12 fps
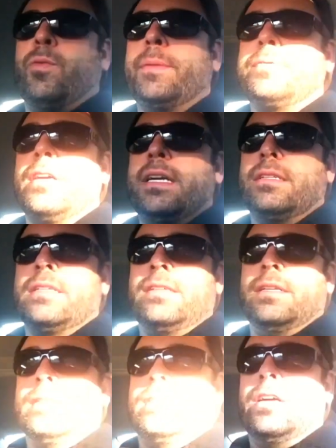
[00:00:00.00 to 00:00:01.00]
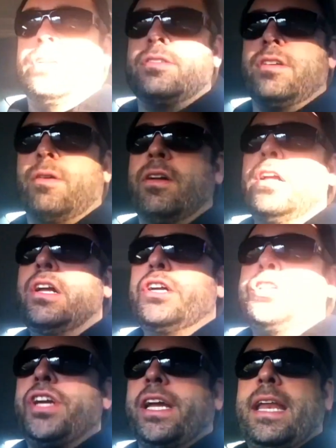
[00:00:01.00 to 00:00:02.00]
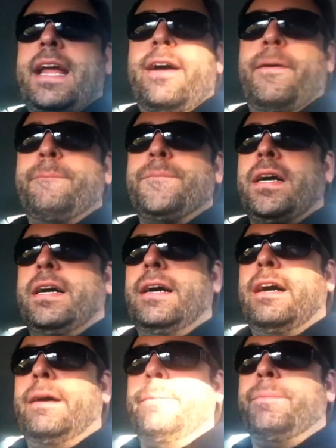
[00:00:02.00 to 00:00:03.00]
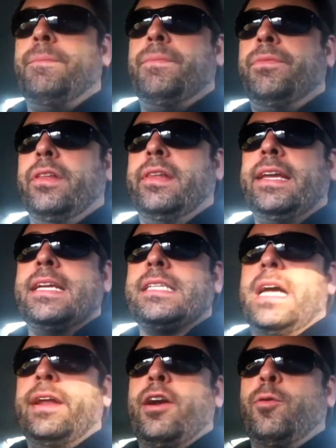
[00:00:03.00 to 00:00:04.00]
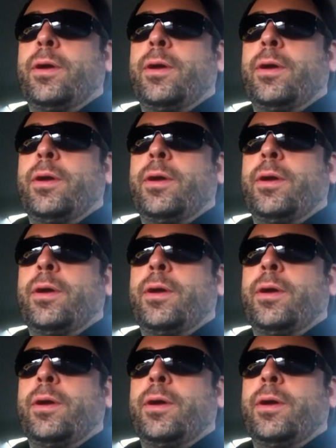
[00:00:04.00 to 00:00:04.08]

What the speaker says: websites, and such. So check it out. The link is on our